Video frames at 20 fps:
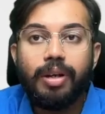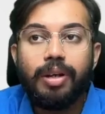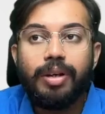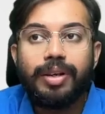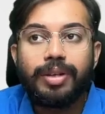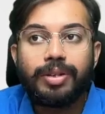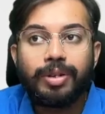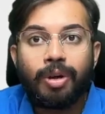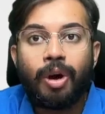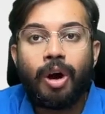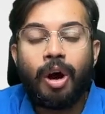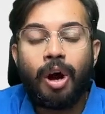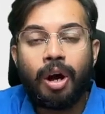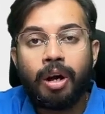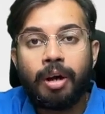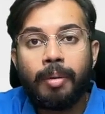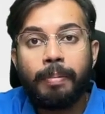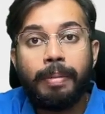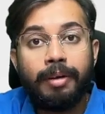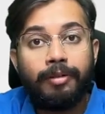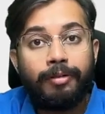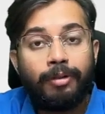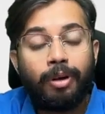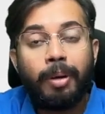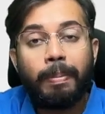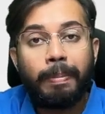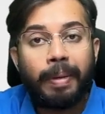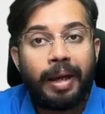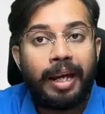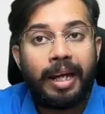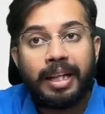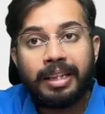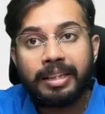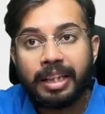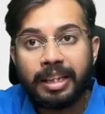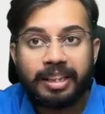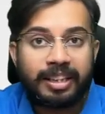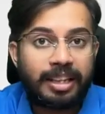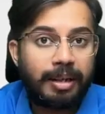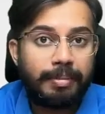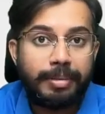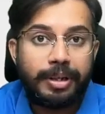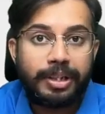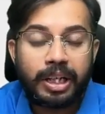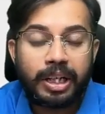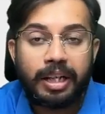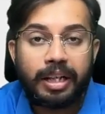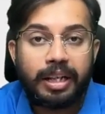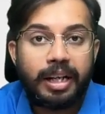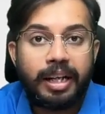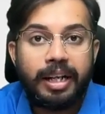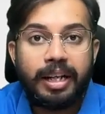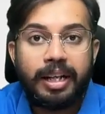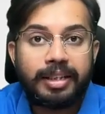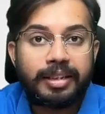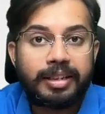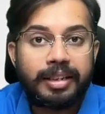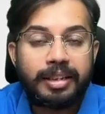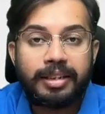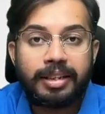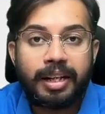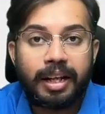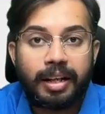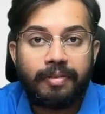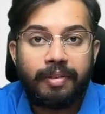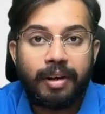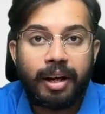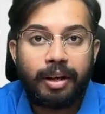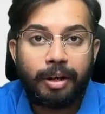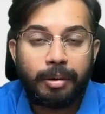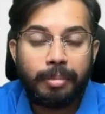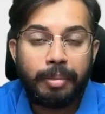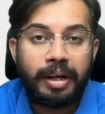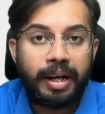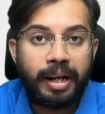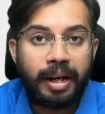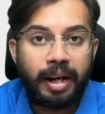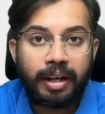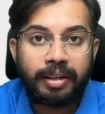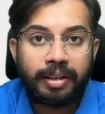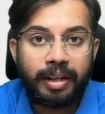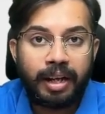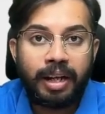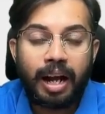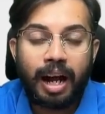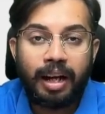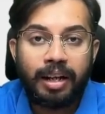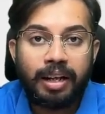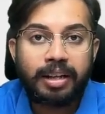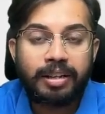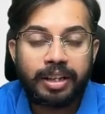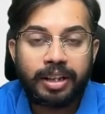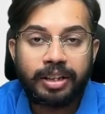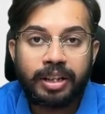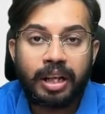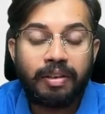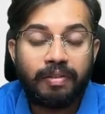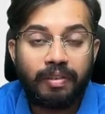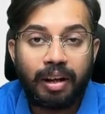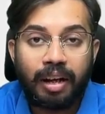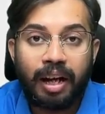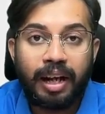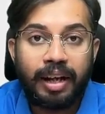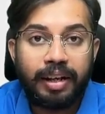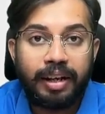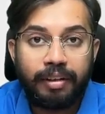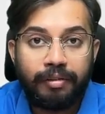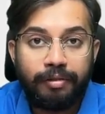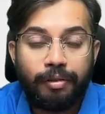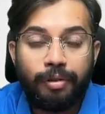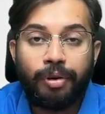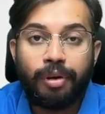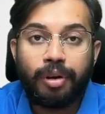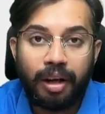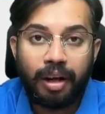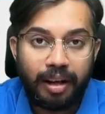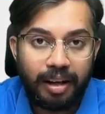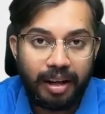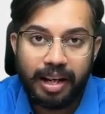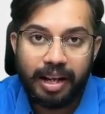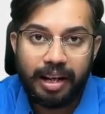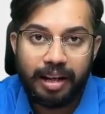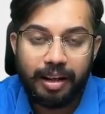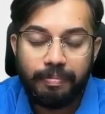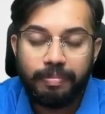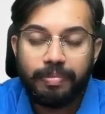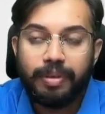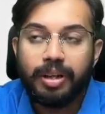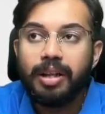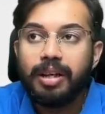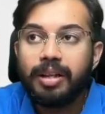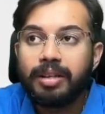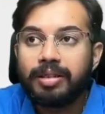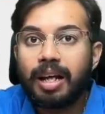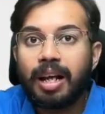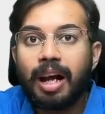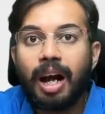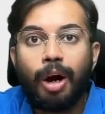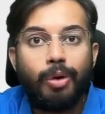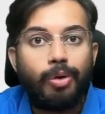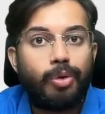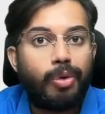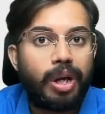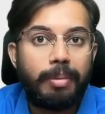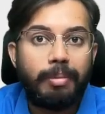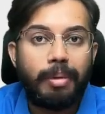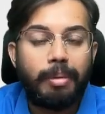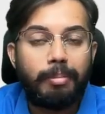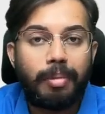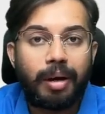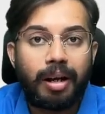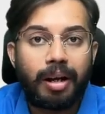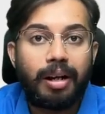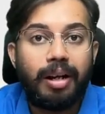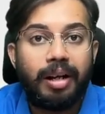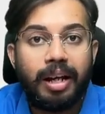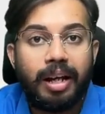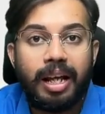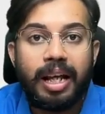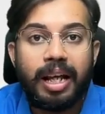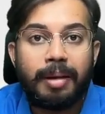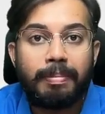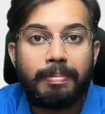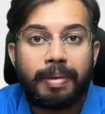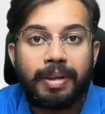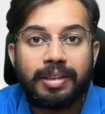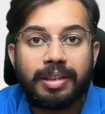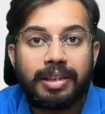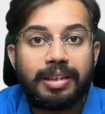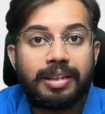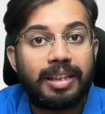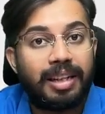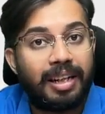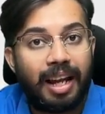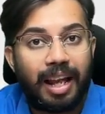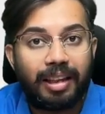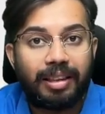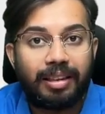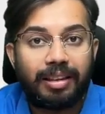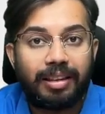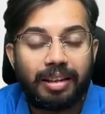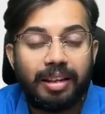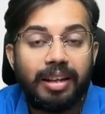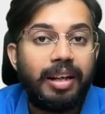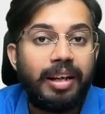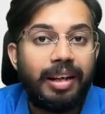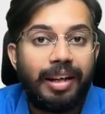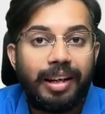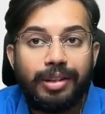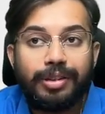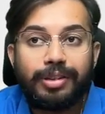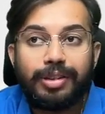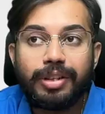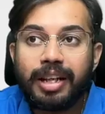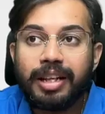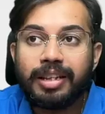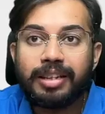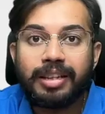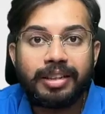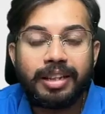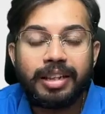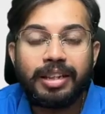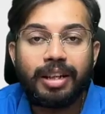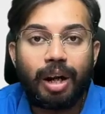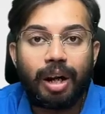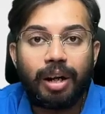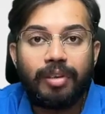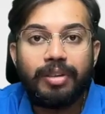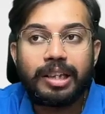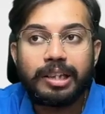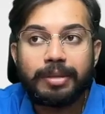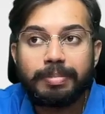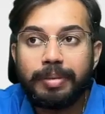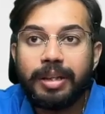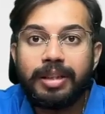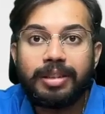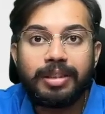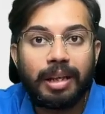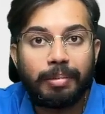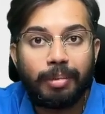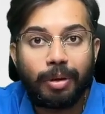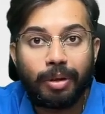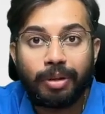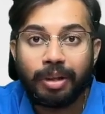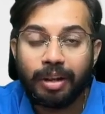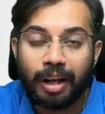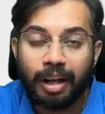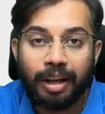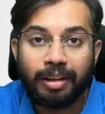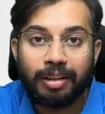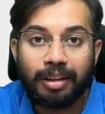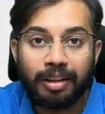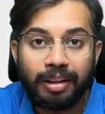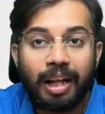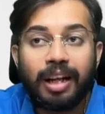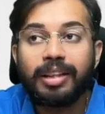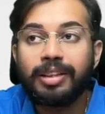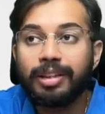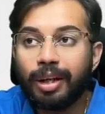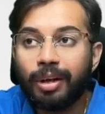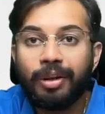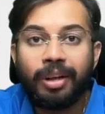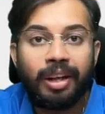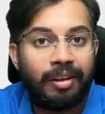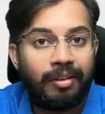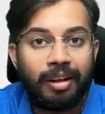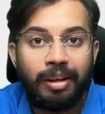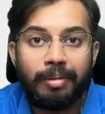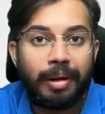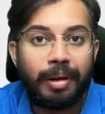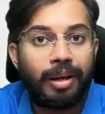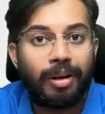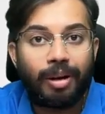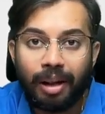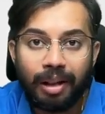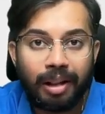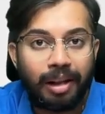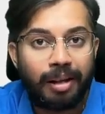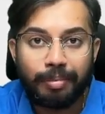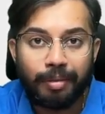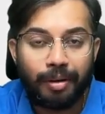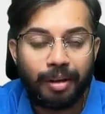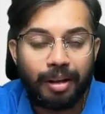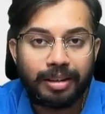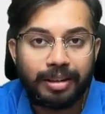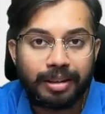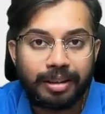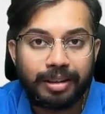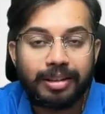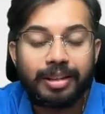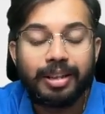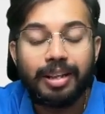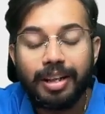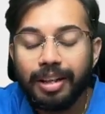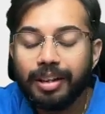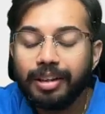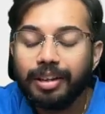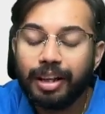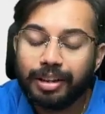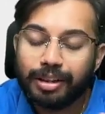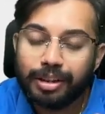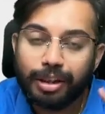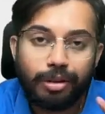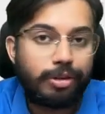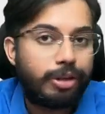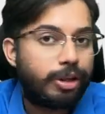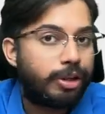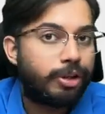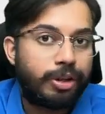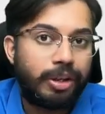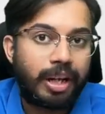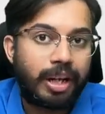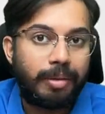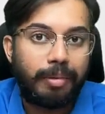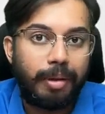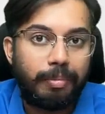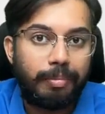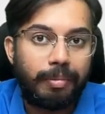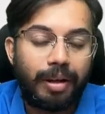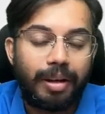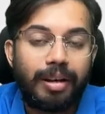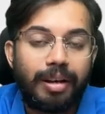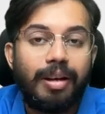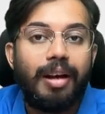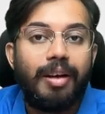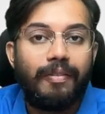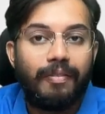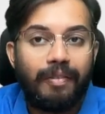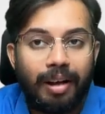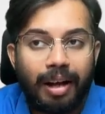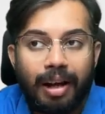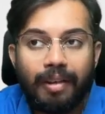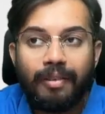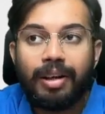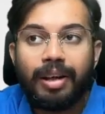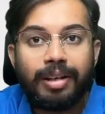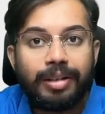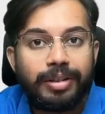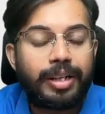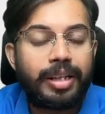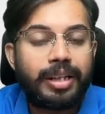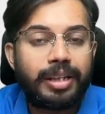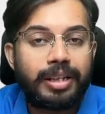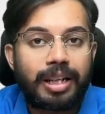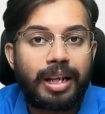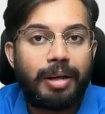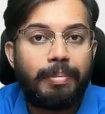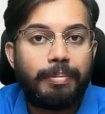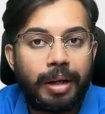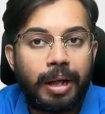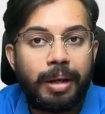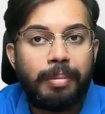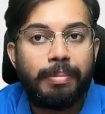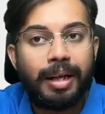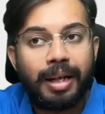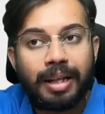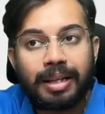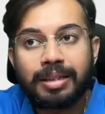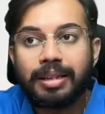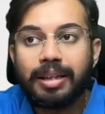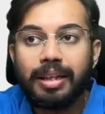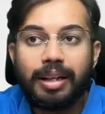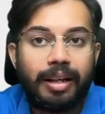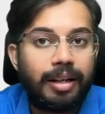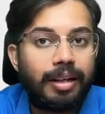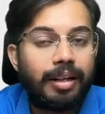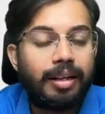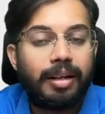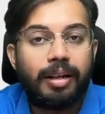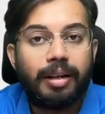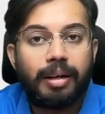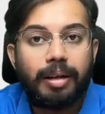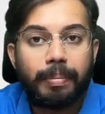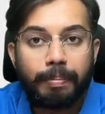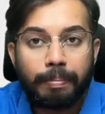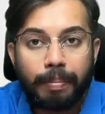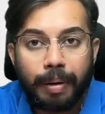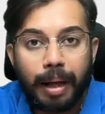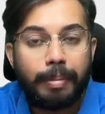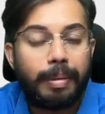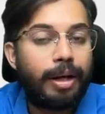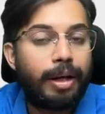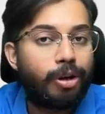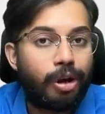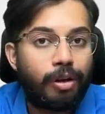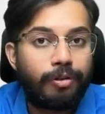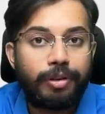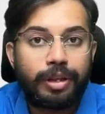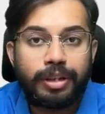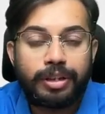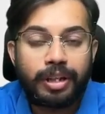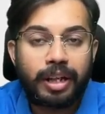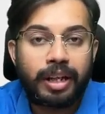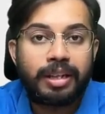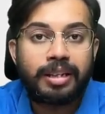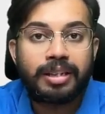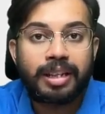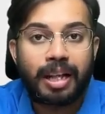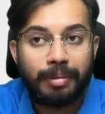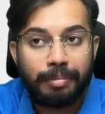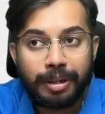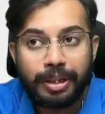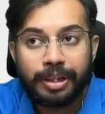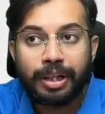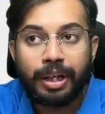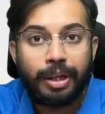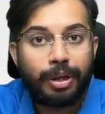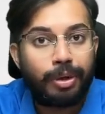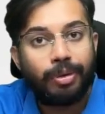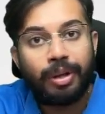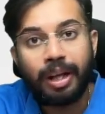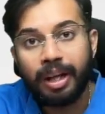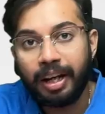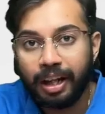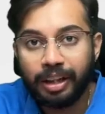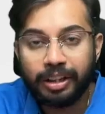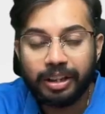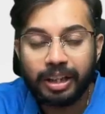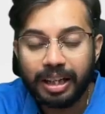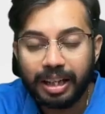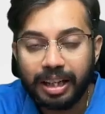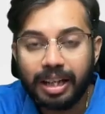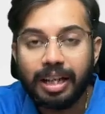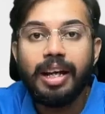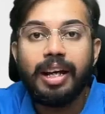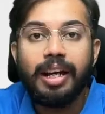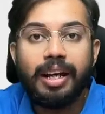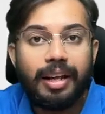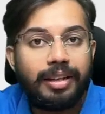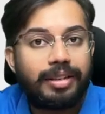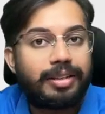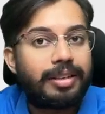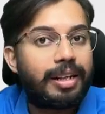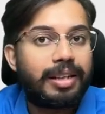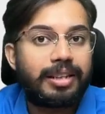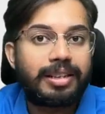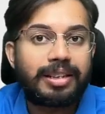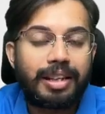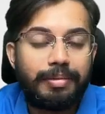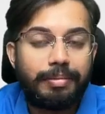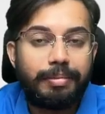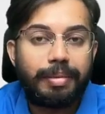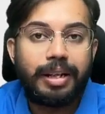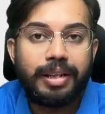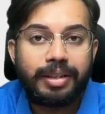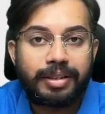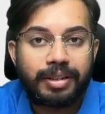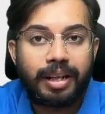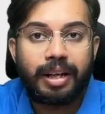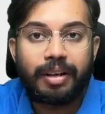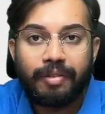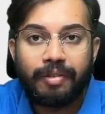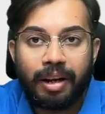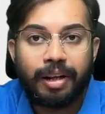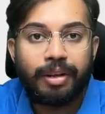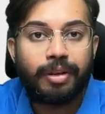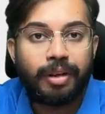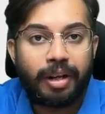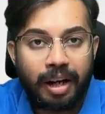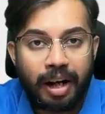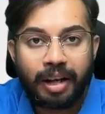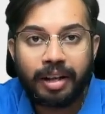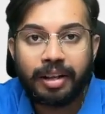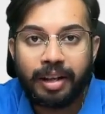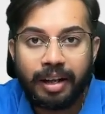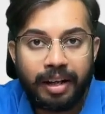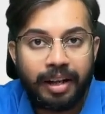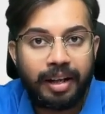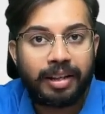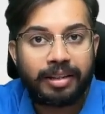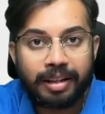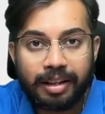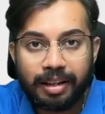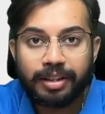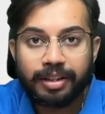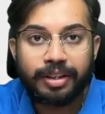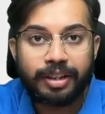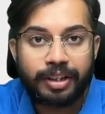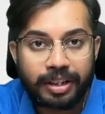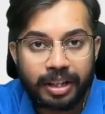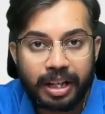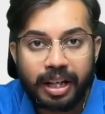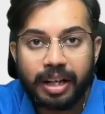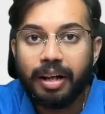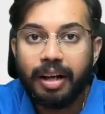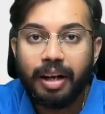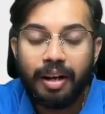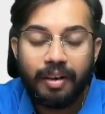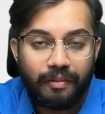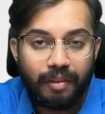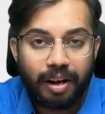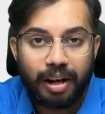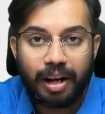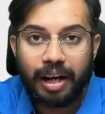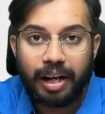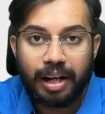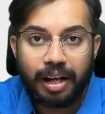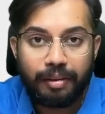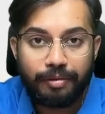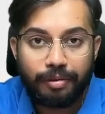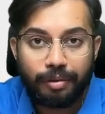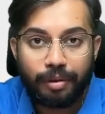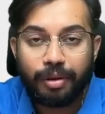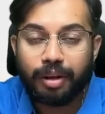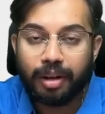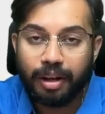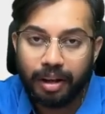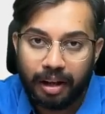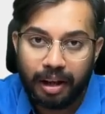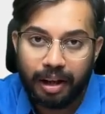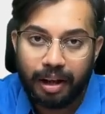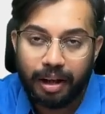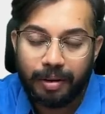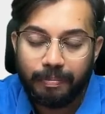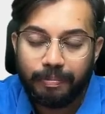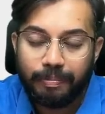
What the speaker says: So before paying such commission, TDS is required to be deducted under section 194D. Sir, how to remember? D represents a death. Insurance agent always speaks about death. That's how he will make all the policies. That's how we should remember. Whenever insurance company makes payment of insurance commission to the agent, insurance company is required to deduct TDS under section 194D.